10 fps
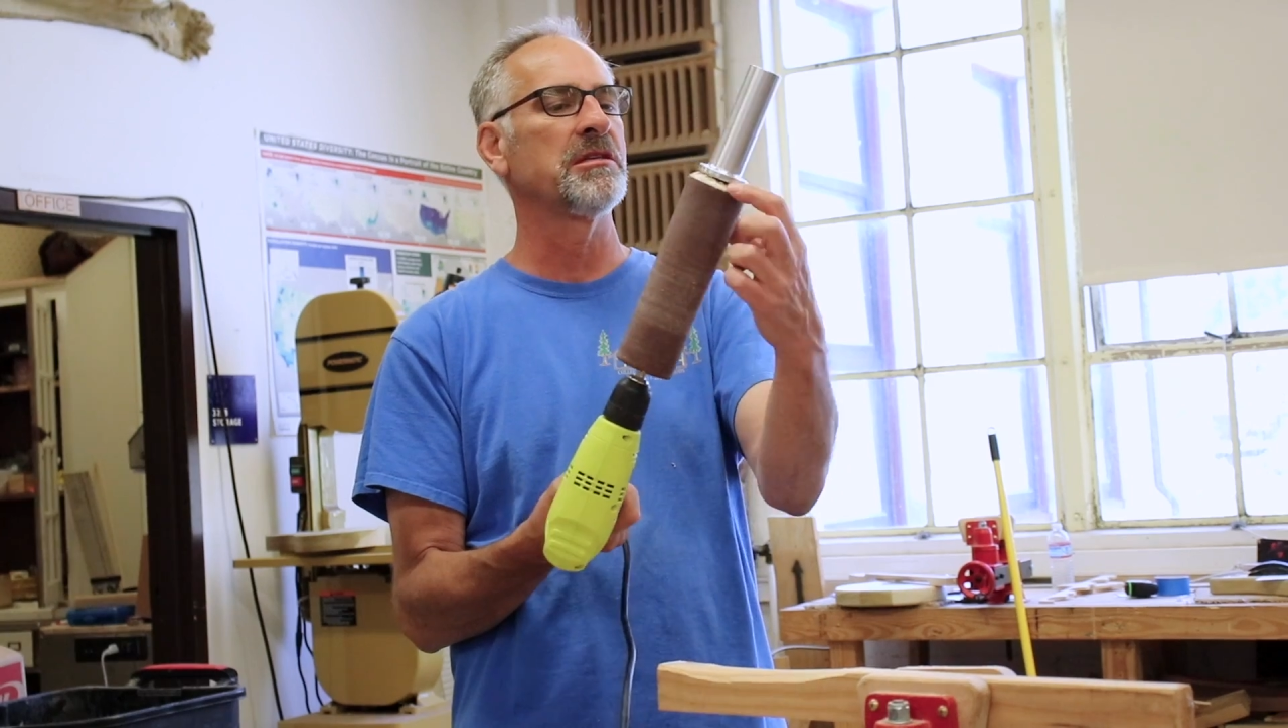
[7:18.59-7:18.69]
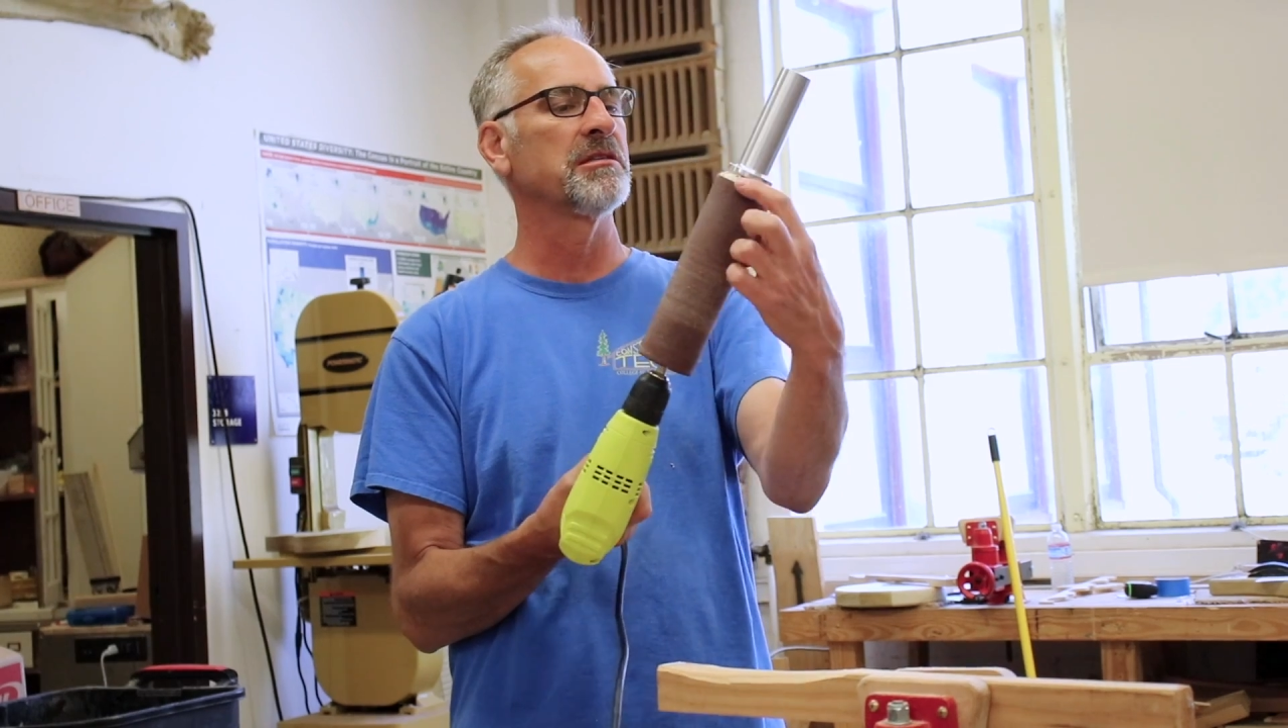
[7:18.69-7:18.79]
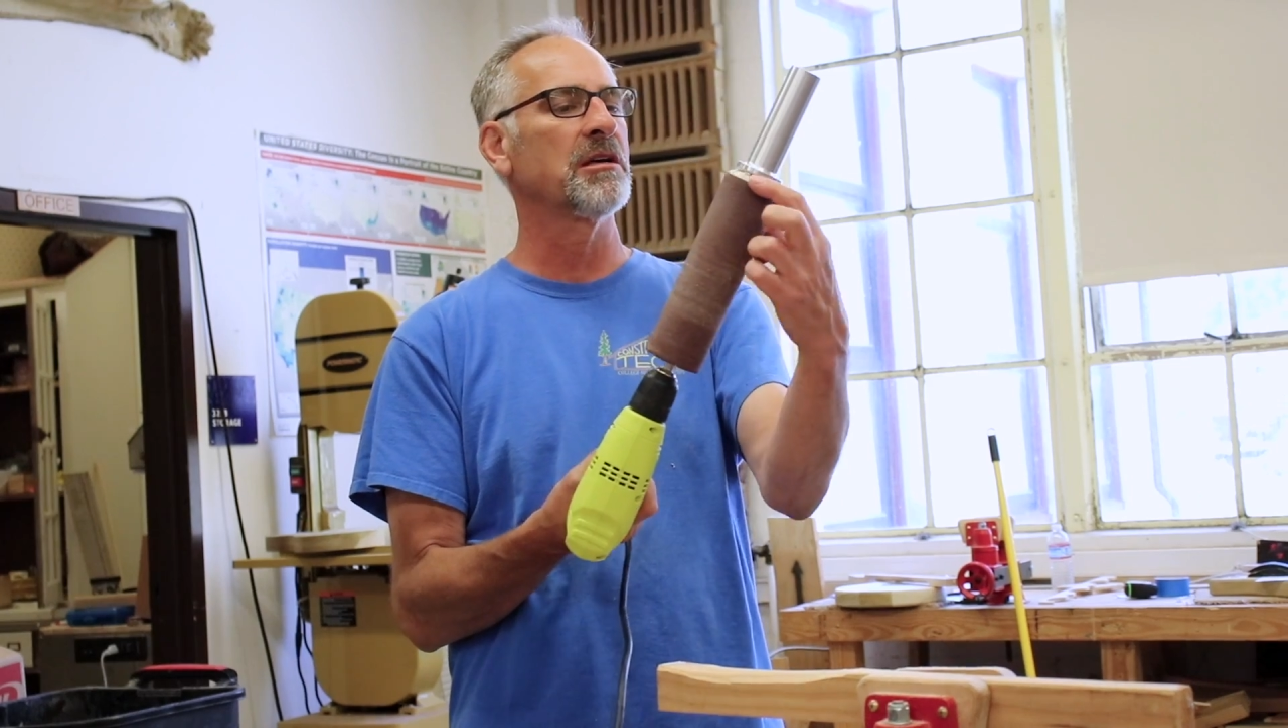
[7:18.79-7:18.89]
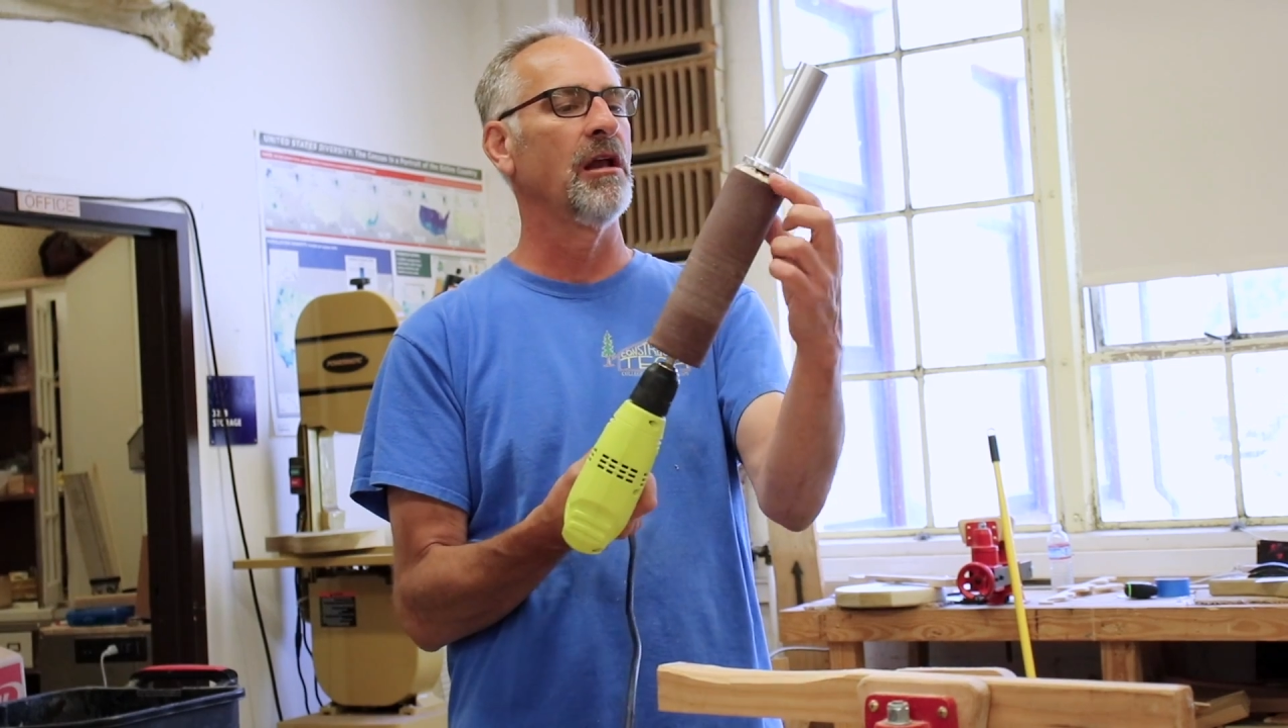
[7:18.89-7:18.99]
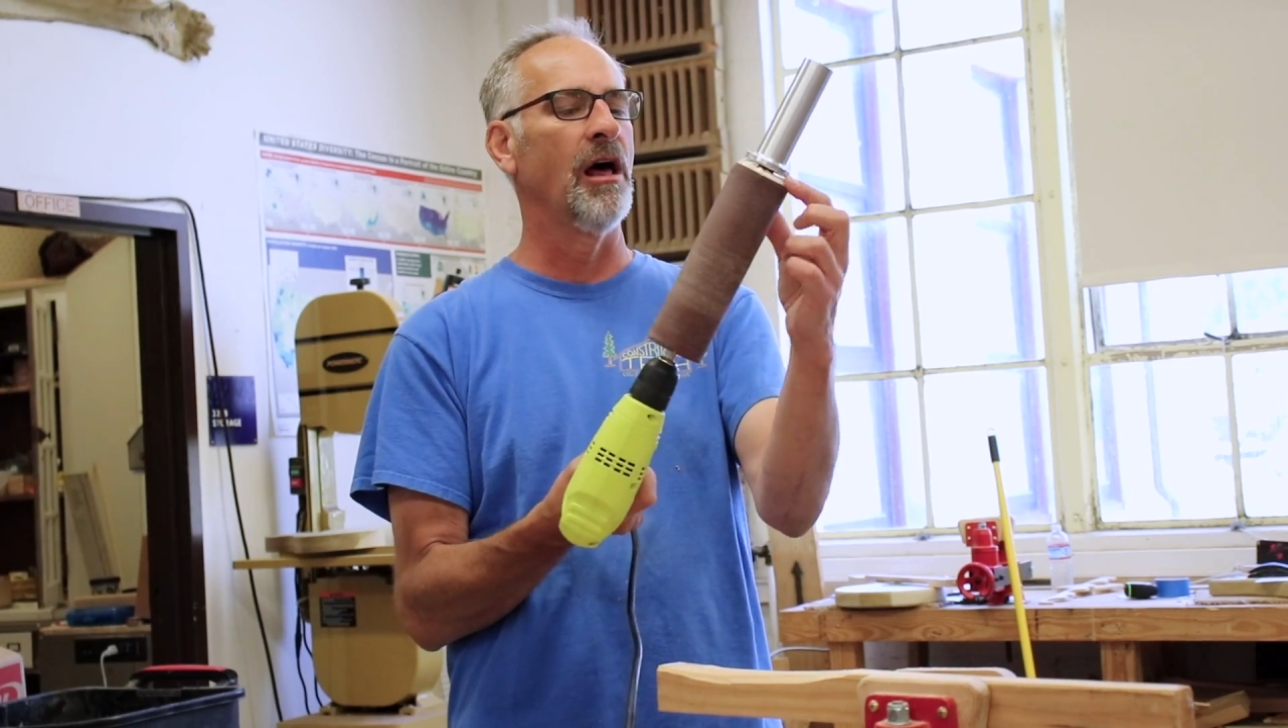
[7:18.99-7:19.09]

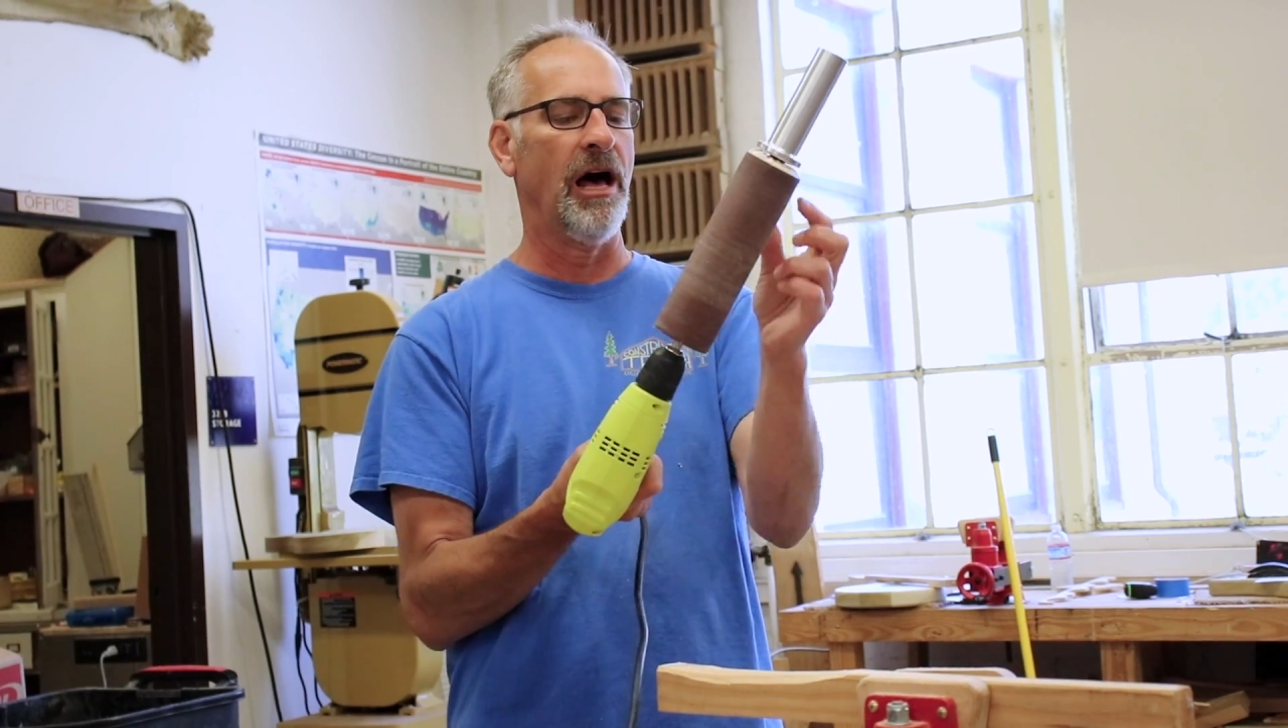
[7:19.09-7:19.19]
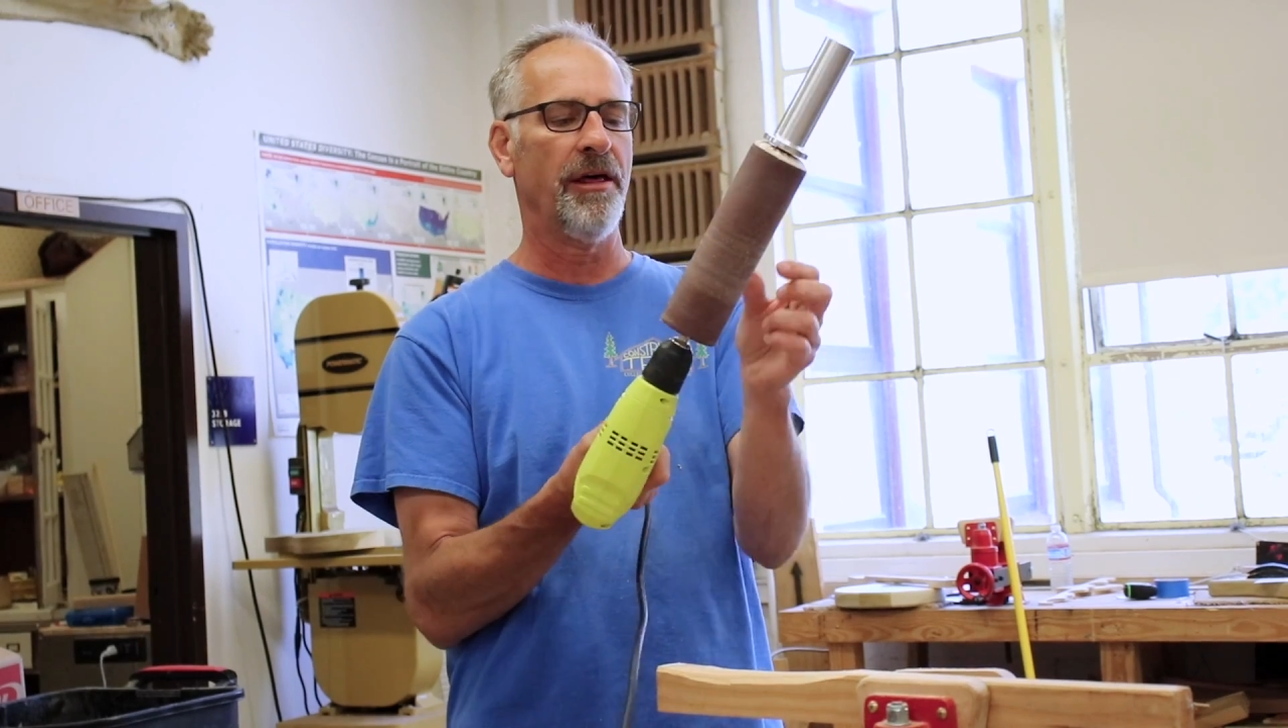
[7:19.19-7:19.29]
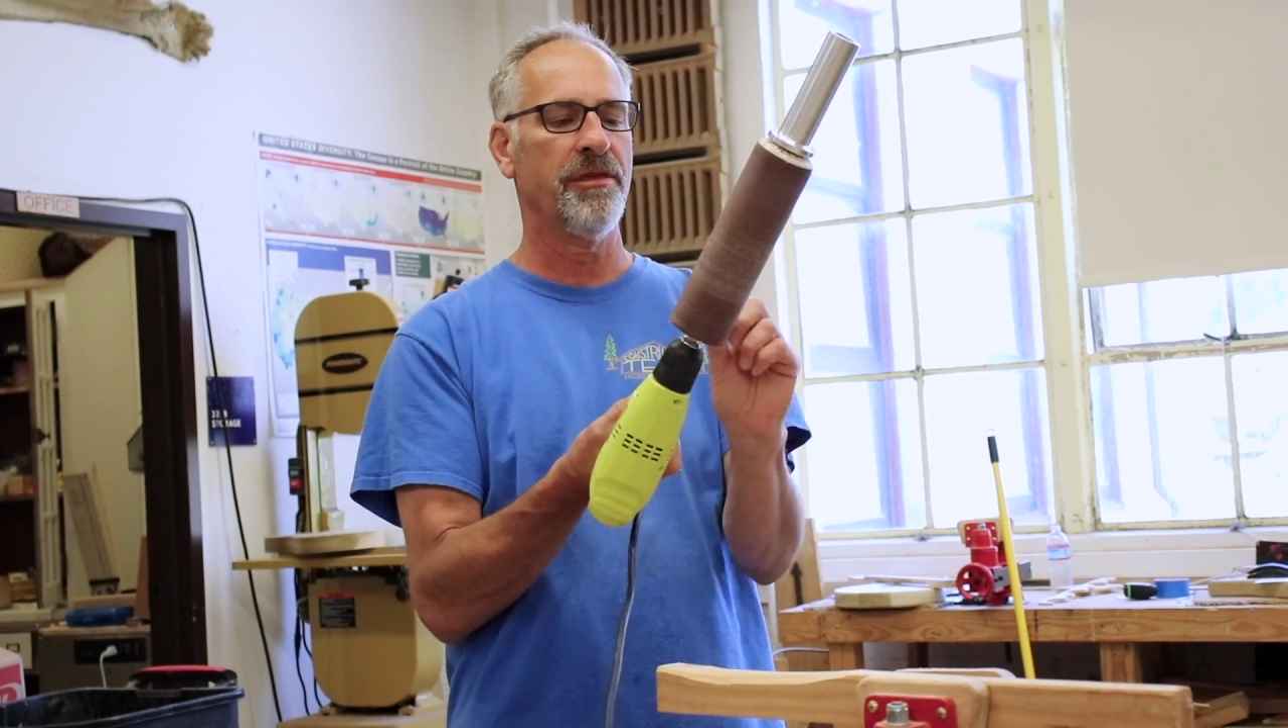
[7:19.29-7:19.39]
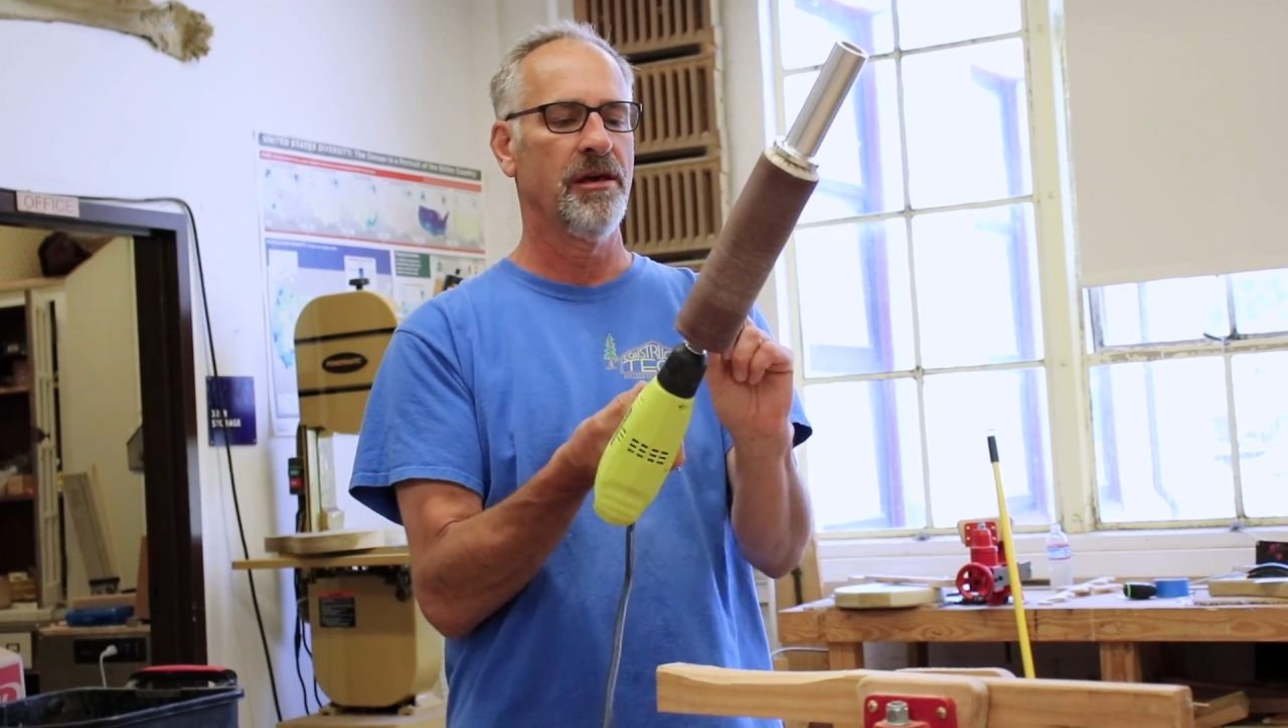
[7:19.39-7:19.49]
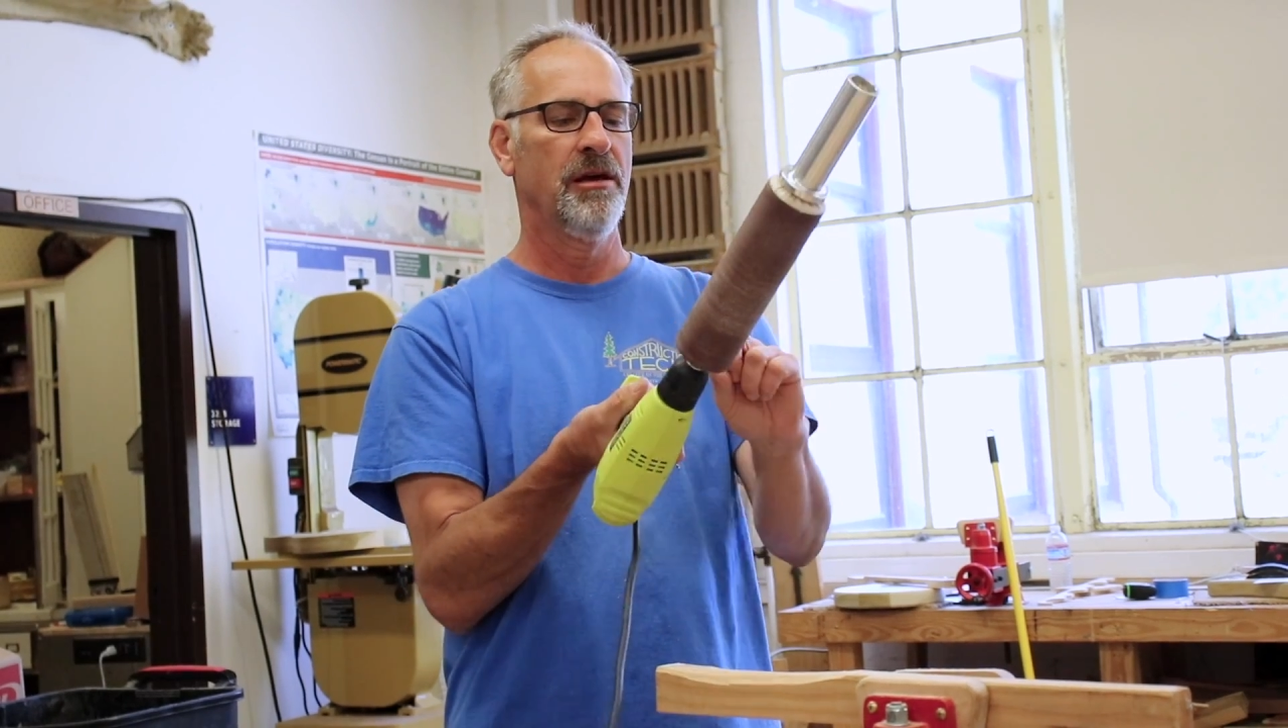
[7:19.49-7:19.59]
this cloth